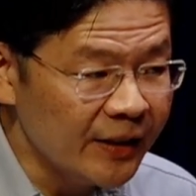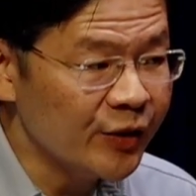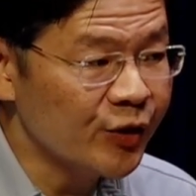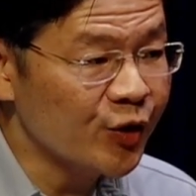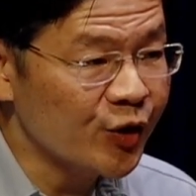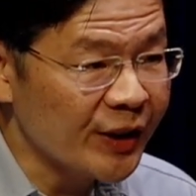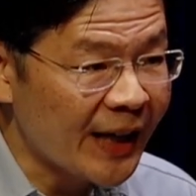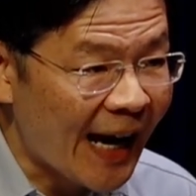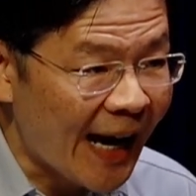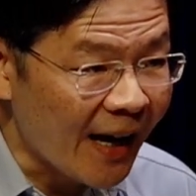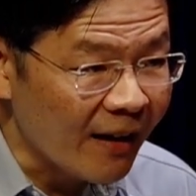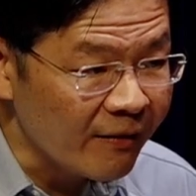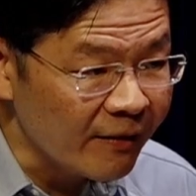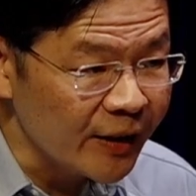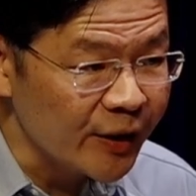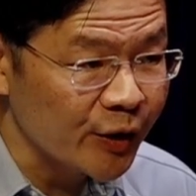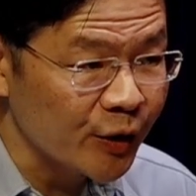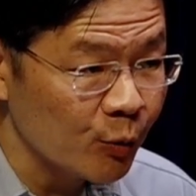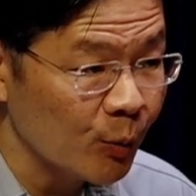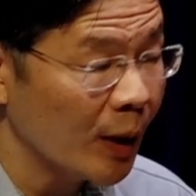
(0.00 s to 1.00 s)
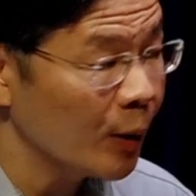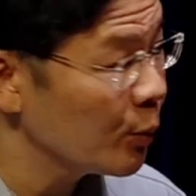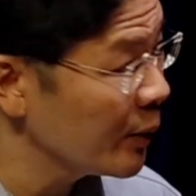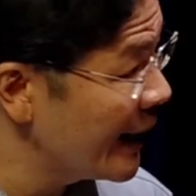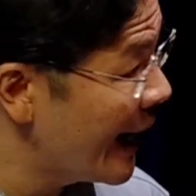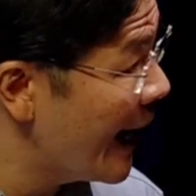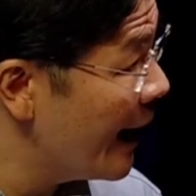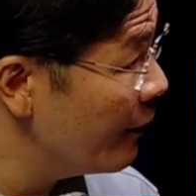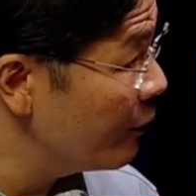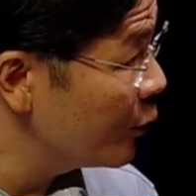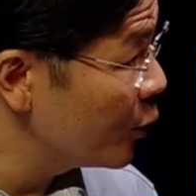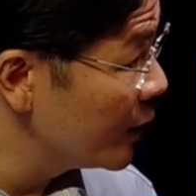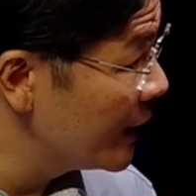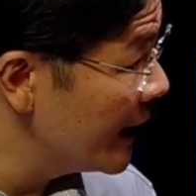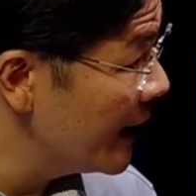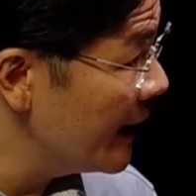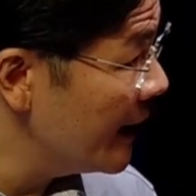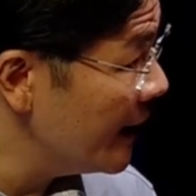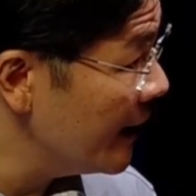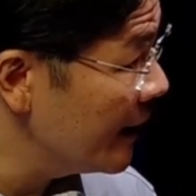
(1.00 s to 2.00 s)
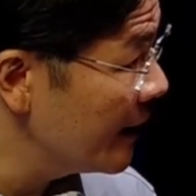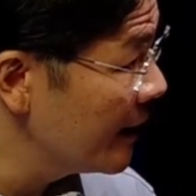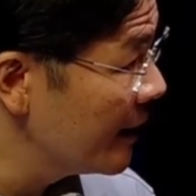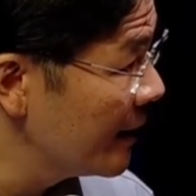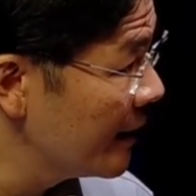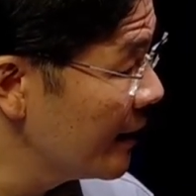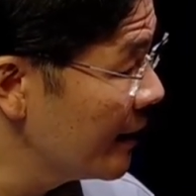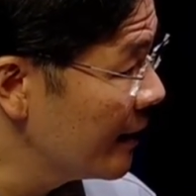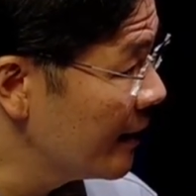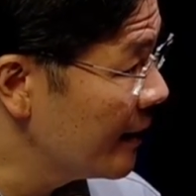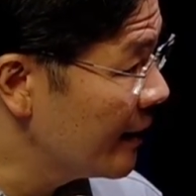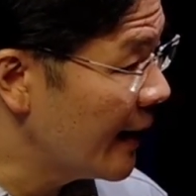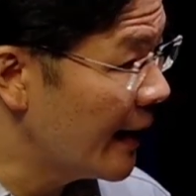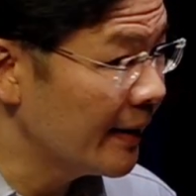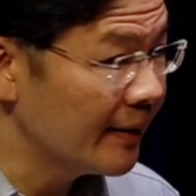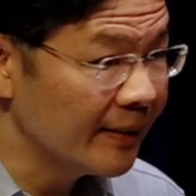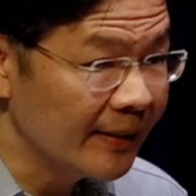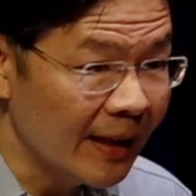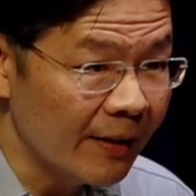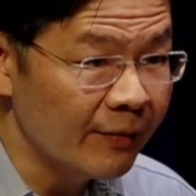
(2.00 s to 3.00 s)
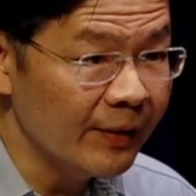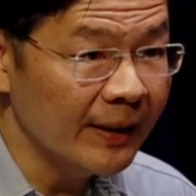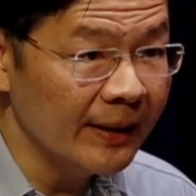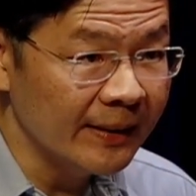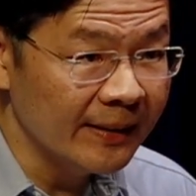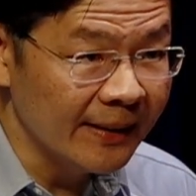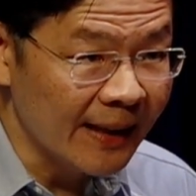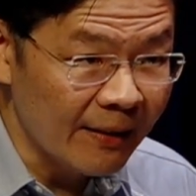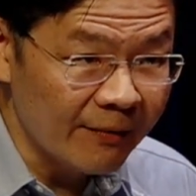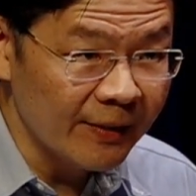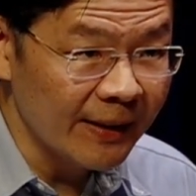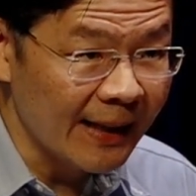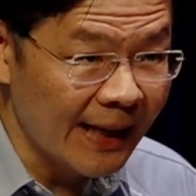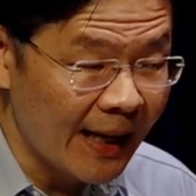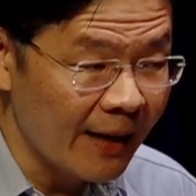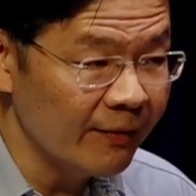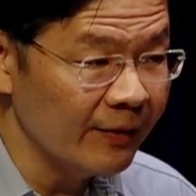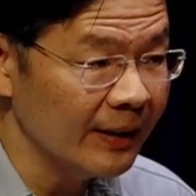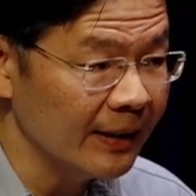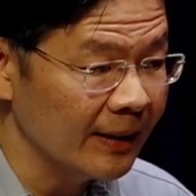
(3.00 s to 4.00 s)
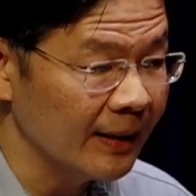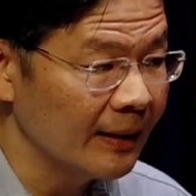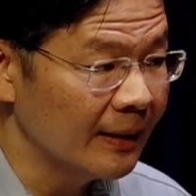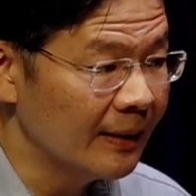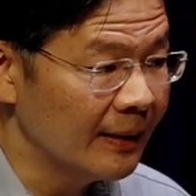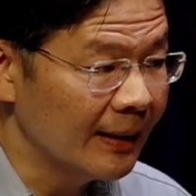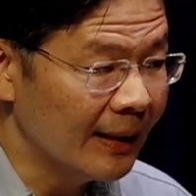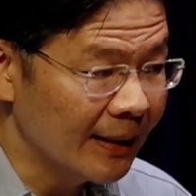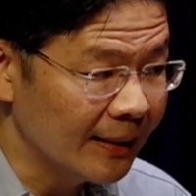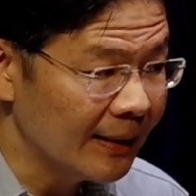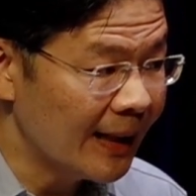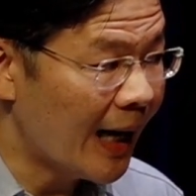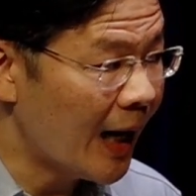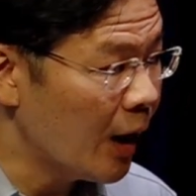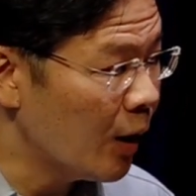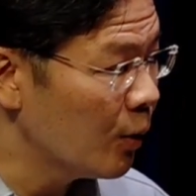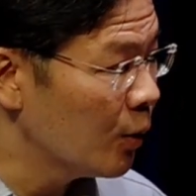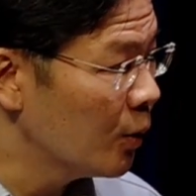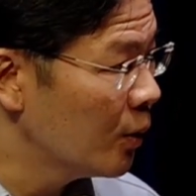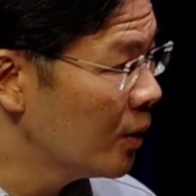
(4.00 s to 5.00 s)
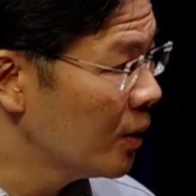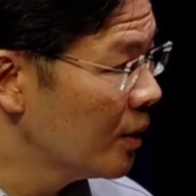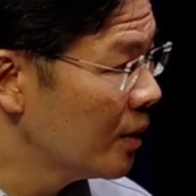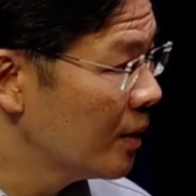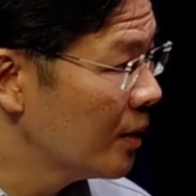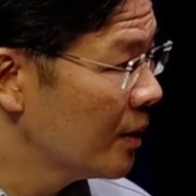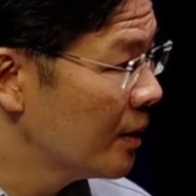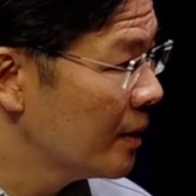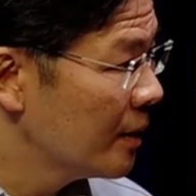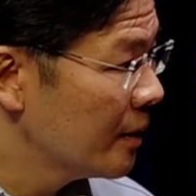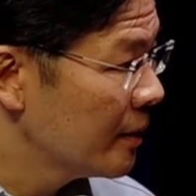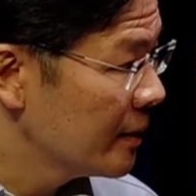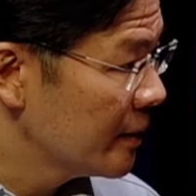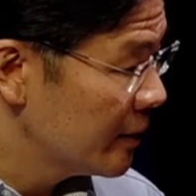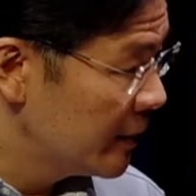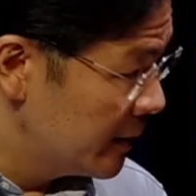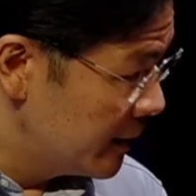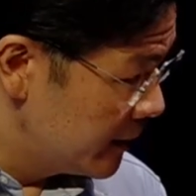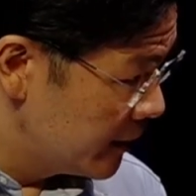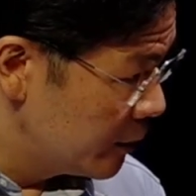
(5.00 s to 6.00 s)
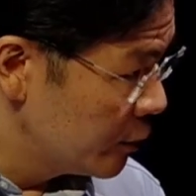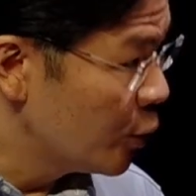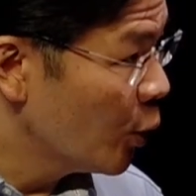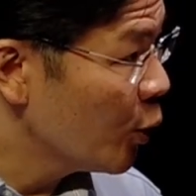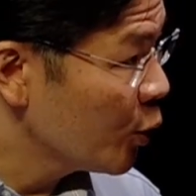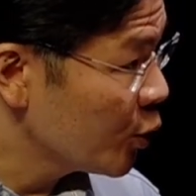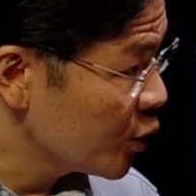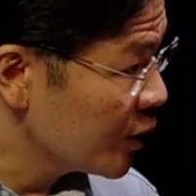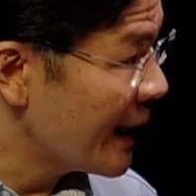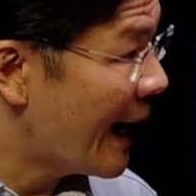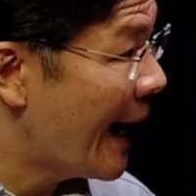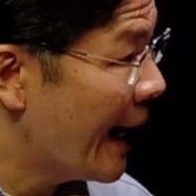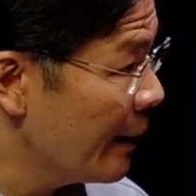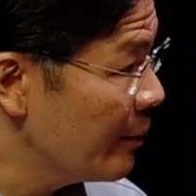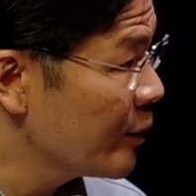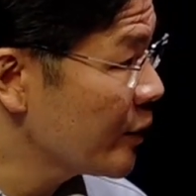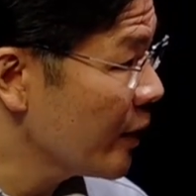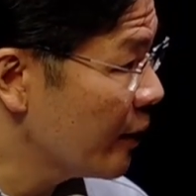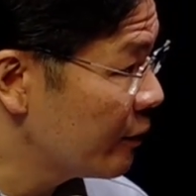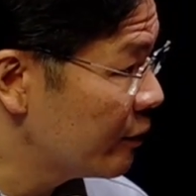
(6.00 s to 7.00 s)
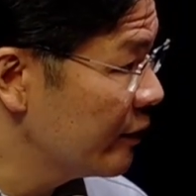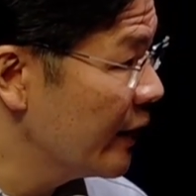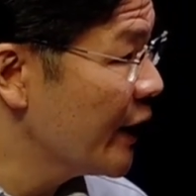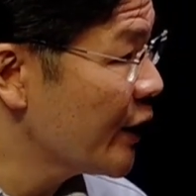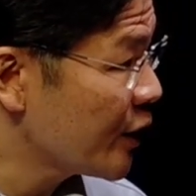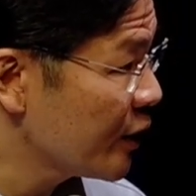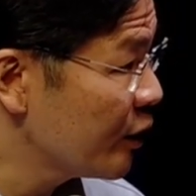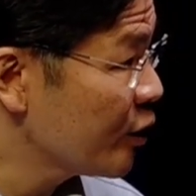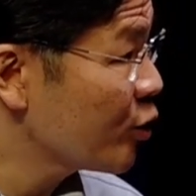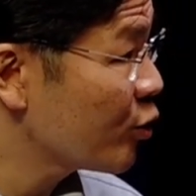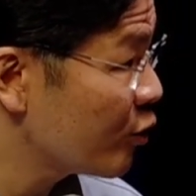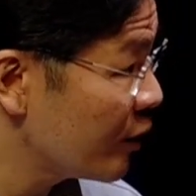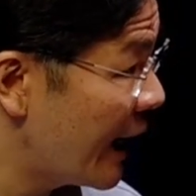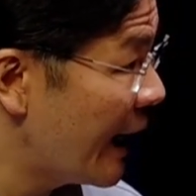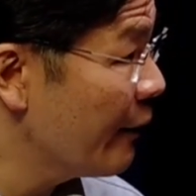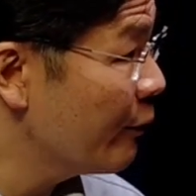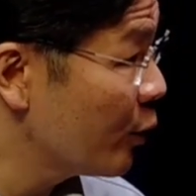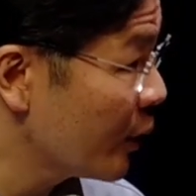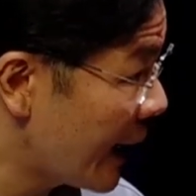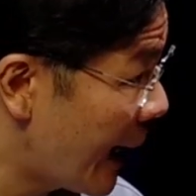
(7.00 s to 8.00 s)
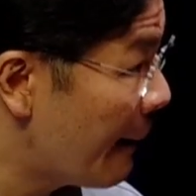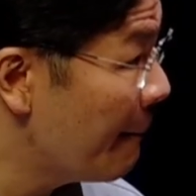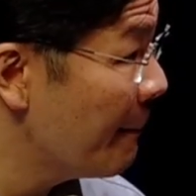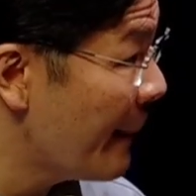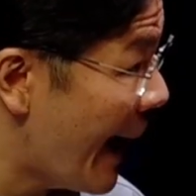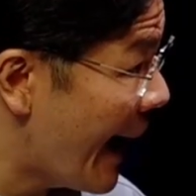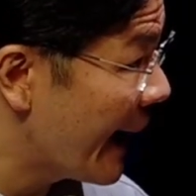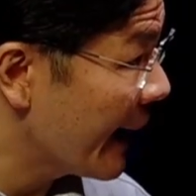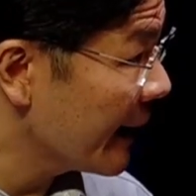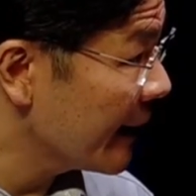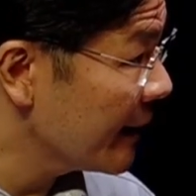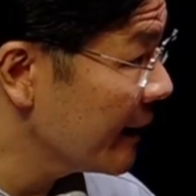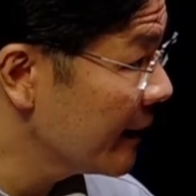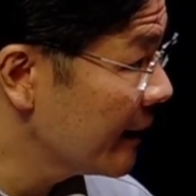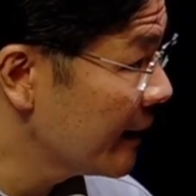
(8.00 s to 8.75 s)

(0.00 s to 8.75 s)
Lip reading: cherish what we have today and never, ever allow those times of racial strife to come back.